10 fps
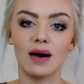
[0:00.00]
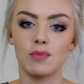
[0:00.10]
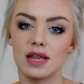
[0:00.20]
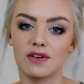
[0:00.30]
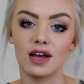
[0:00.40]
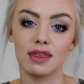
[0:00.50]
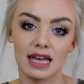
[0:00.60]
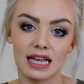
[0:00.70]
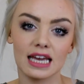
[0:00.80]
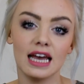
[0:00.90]
and whether I
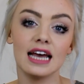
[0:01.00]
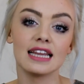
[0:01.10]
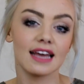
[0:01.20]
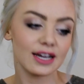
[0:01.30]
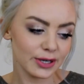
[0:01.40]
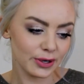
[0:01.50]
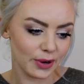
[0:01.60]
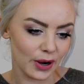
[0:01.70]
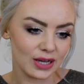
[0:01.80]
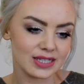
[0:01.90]
think they're good or
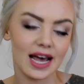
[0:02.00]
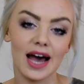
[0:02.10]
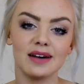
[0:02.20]
not.